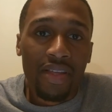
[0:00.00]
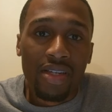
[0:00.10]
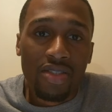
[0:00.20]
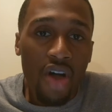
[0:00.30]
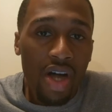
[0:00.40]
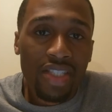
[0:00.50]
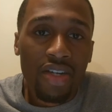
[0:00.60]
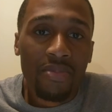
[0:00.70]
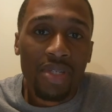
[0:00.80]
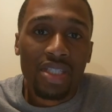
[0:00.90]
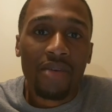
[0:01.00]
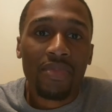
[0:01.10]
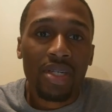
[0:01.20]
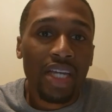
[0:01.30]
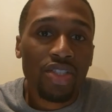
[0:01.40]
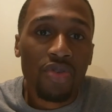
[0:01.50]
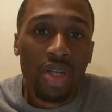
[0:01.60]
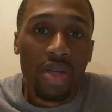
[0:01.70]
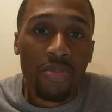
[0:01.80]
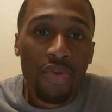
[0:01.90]
There's always going to be something that you
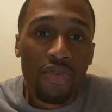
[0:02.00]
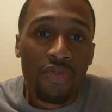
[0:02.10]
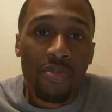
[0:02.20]
can improve,